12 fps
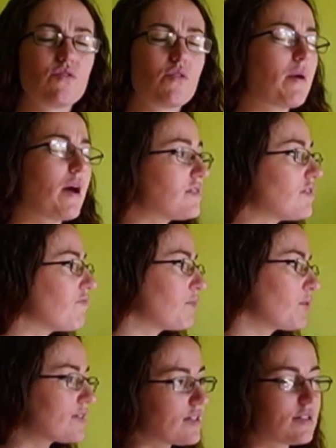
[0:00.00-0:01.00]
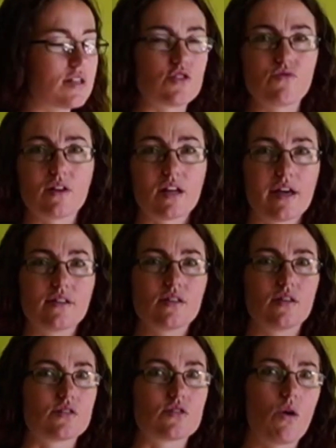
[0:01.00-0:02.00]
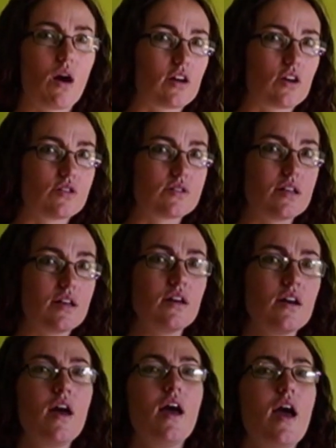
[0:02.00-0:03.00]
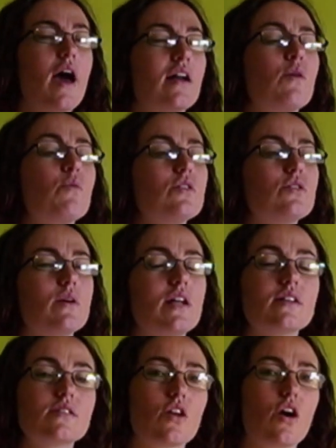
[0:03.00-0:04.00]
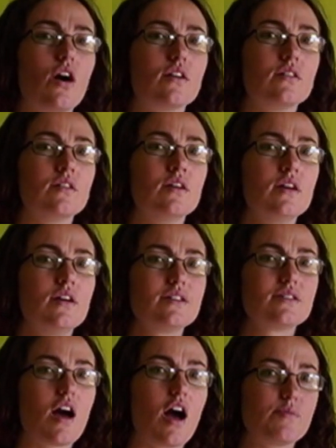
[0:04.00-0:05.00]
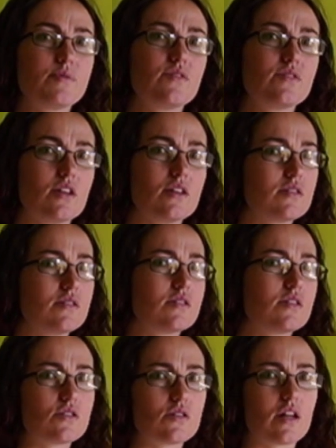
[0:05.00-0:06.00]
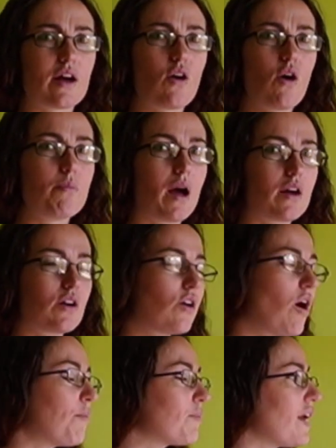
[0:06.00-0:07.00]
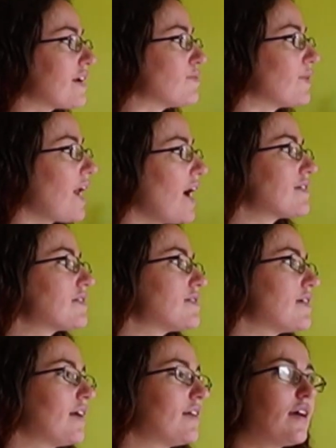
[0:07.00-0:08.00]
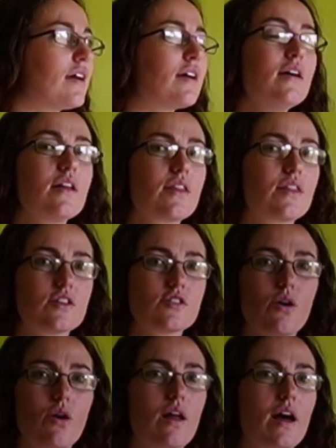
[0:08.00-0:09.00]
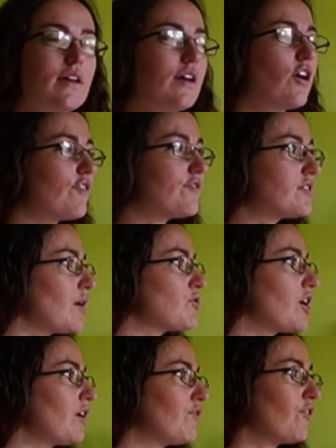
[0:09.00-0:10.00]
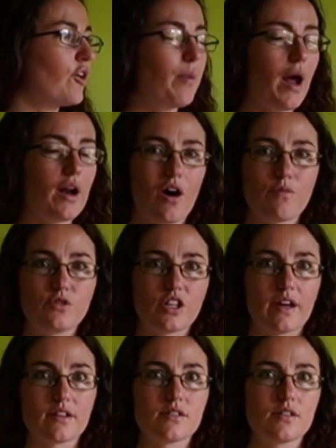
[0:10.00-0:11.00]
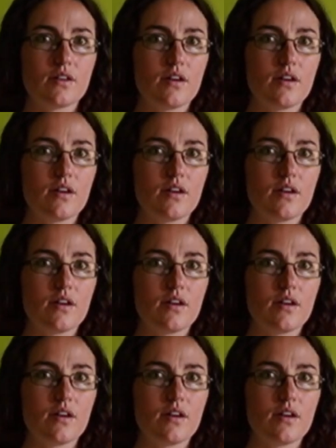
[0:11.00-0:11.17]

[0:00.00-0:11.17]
and passive because it does relate to this quite closely, and I will do a lesson on types of sentences, so like compound and complex. But understanding this whole idea of subject, verb, and object